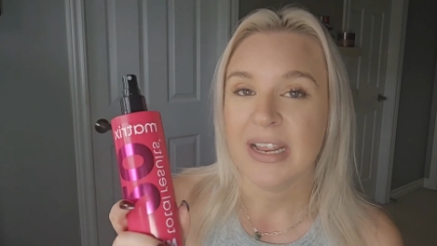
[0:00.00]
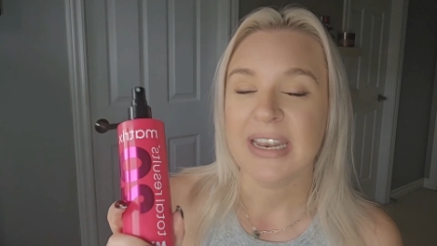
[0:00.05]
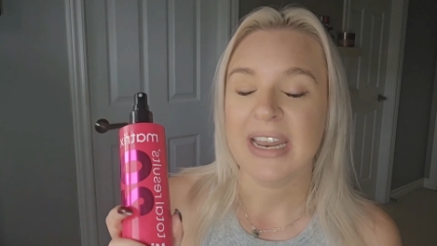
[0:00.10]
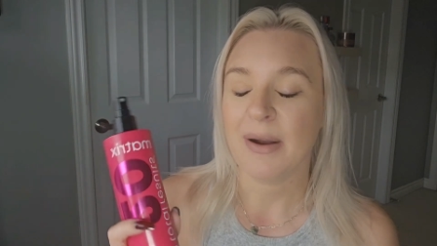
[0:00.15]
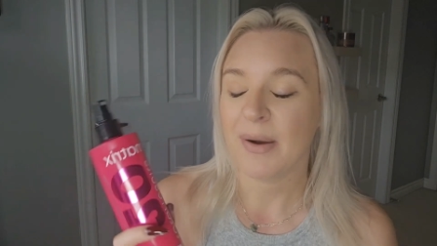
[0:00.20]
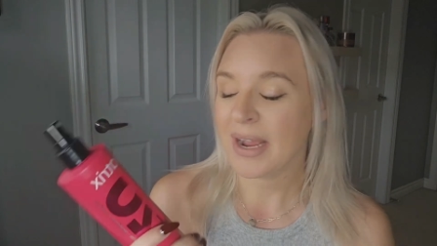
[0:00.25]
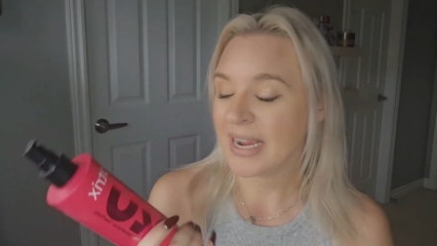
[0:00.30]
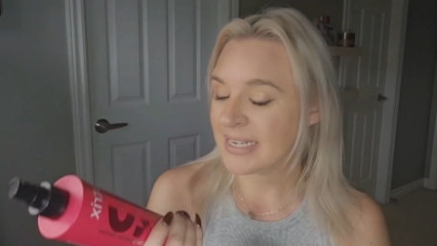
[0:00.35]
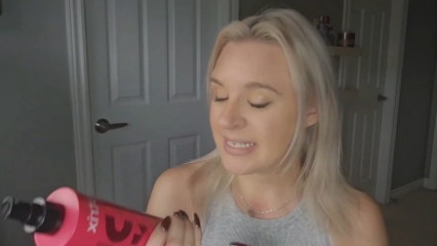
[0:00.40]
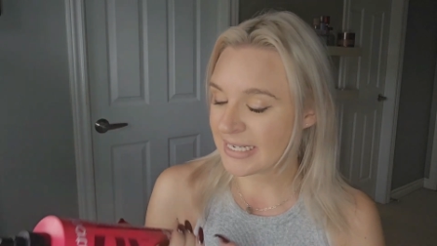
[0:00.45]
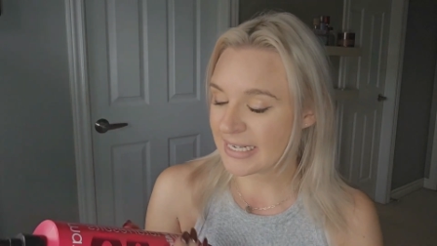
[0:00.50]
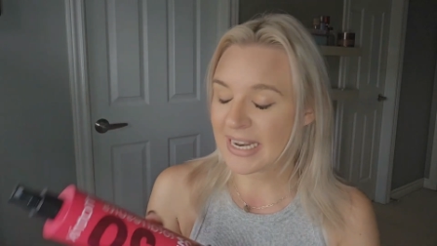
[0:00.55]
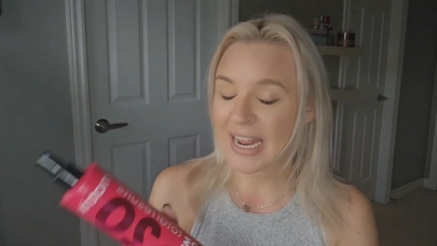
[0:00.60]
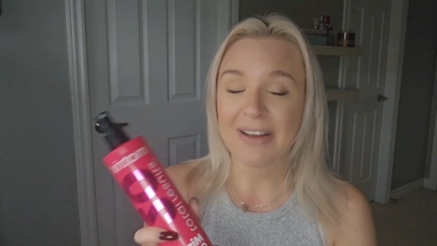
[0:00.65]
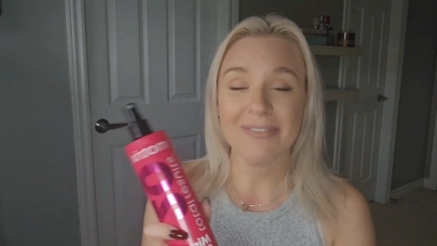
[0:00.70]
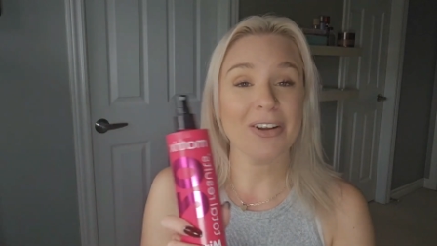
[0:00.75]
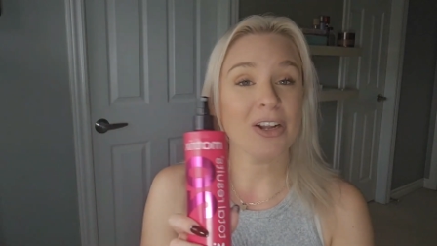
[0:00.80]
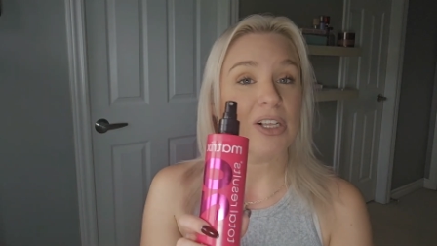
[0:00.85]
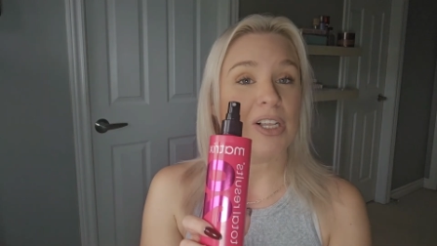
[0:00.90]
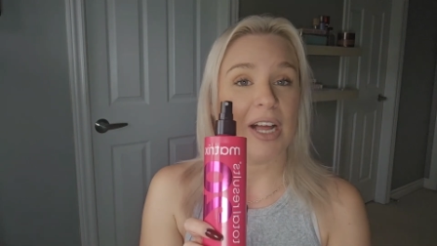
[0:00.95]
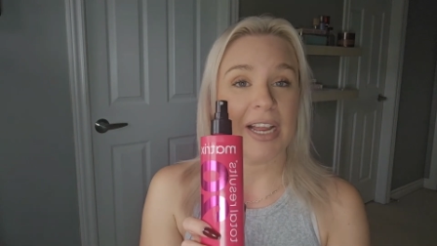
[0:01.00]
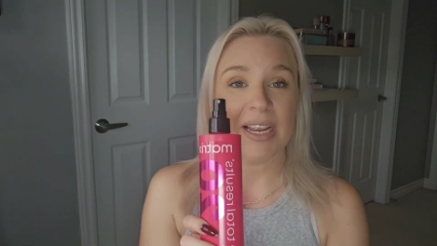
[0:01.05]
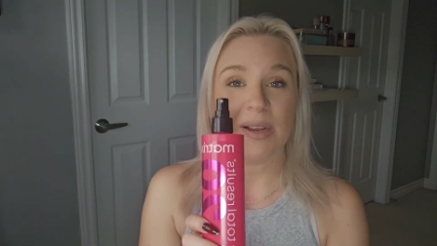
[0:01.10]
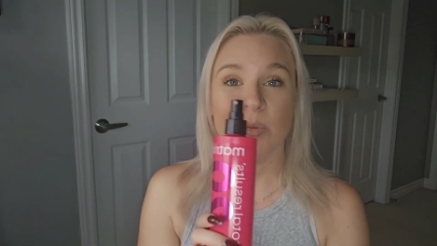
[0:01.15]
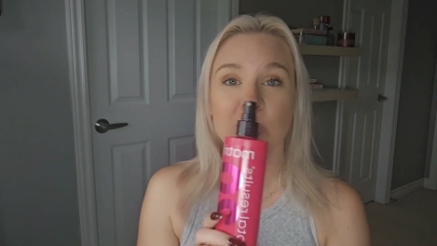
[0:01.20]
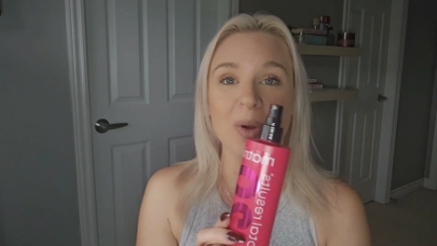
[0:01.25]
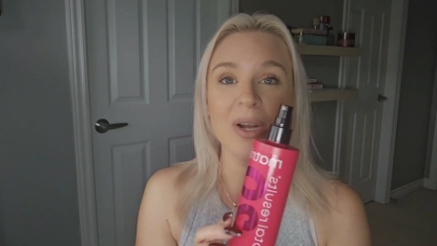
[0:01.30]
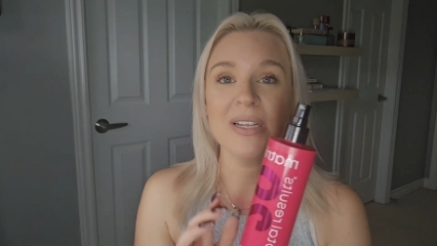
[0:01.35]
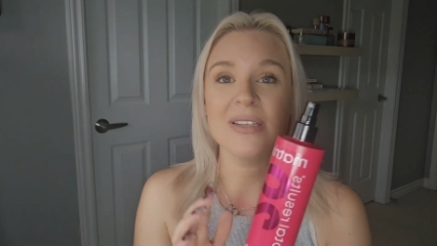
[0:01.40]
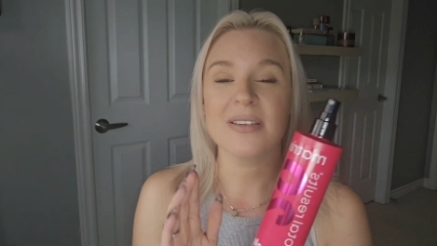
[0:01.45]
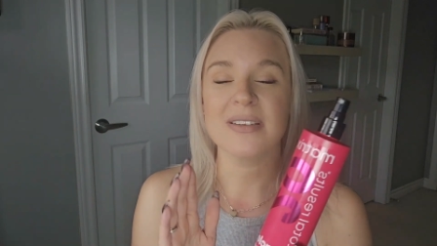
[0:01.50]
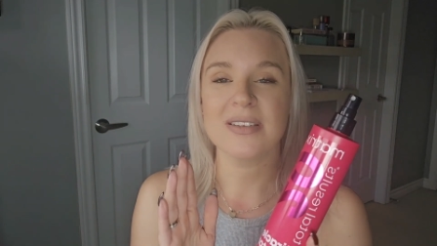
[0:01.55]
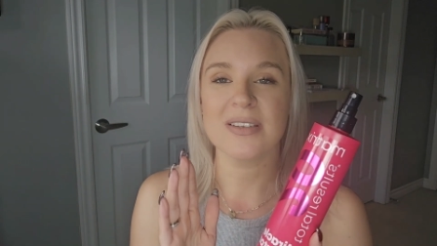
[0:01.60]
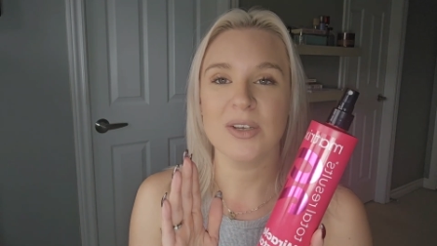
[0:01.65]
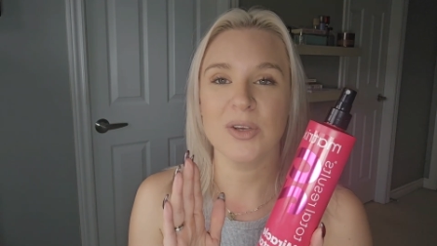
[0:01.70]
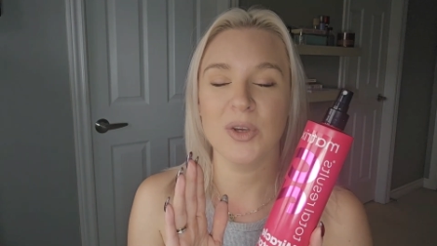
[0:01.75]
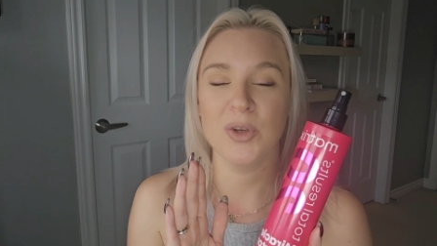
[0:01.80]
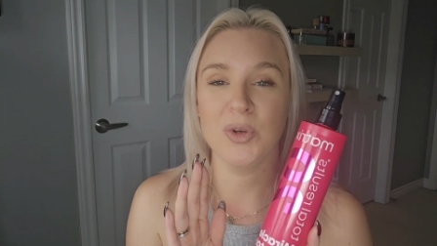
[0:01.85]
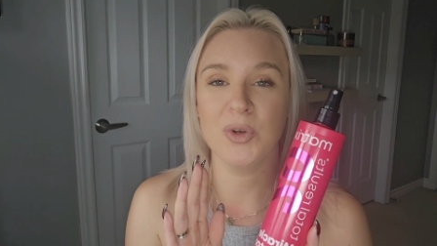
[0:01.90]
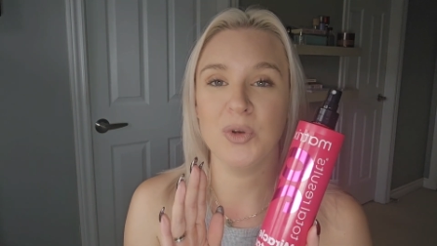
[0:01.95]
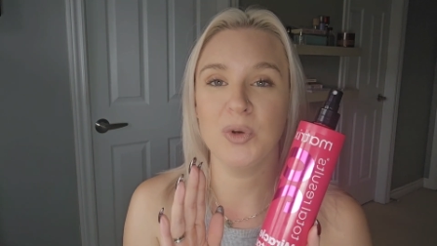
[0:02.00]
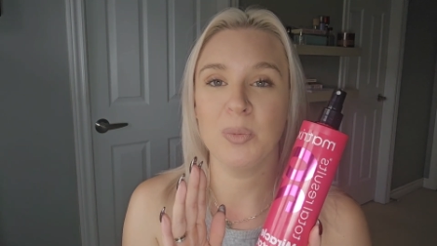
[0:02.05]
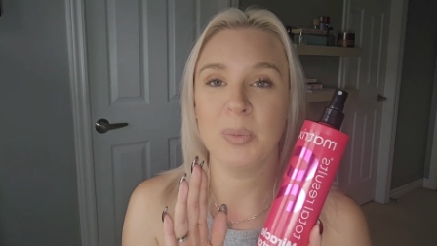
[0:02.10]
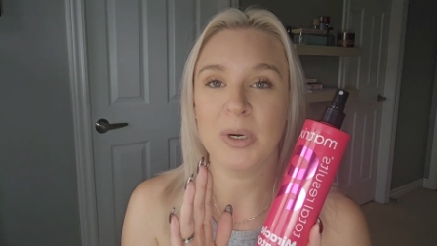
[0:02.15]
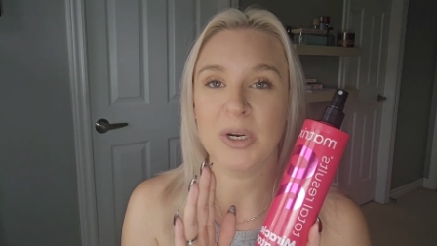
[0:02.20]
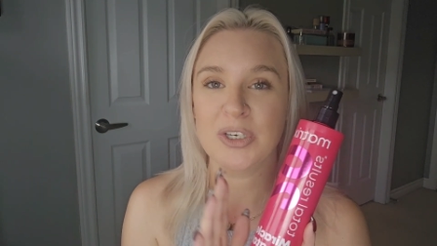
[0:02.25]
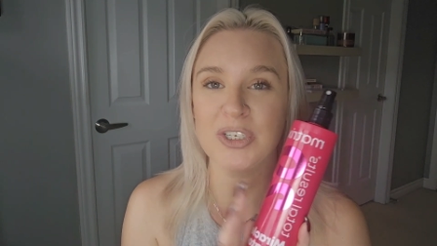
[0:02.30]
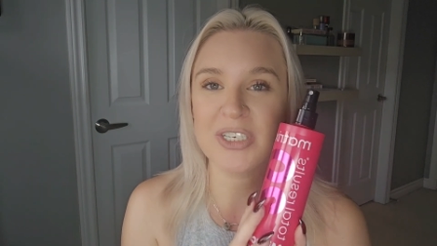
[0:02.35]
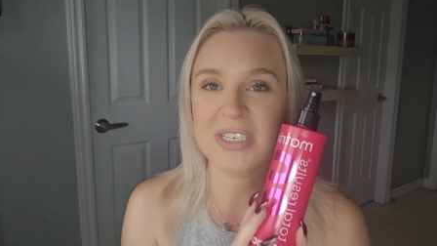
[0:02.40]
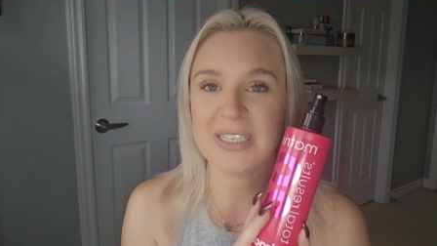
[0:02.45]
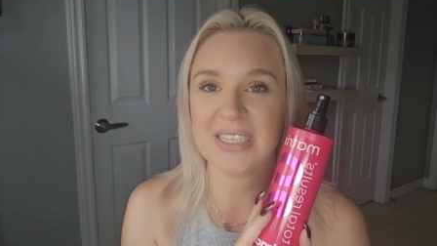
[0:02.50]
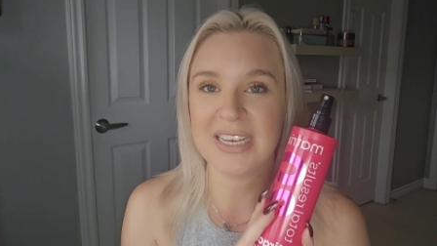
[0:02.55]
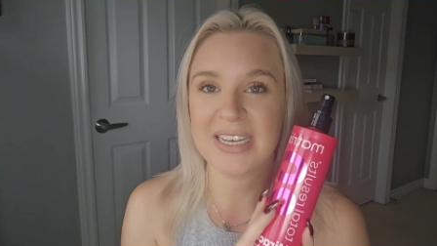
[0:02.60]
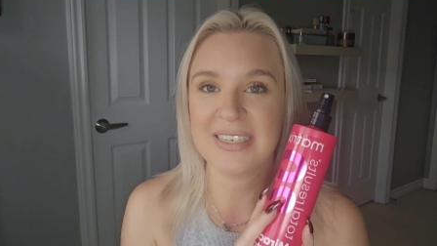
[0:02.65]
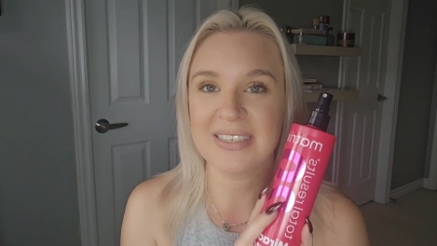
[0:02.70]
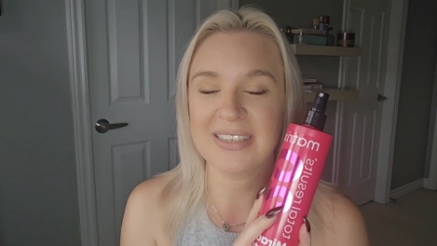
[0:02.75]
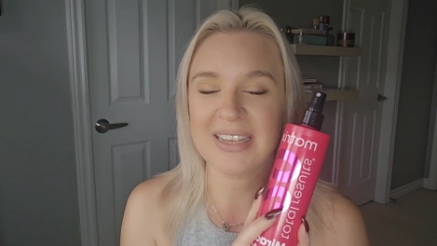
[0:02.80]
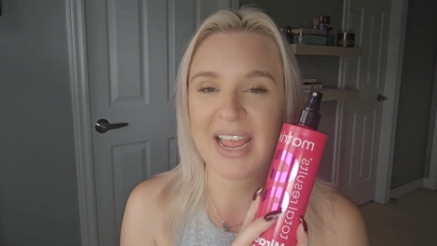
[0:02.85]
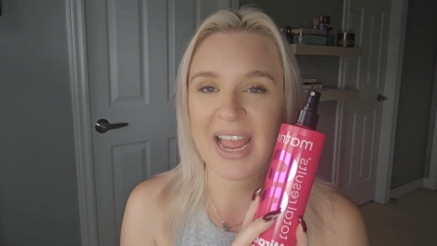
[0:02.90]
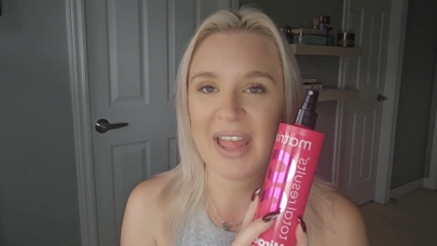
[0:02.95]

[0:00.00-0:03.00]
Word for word: Now, I did have a client once who purchased this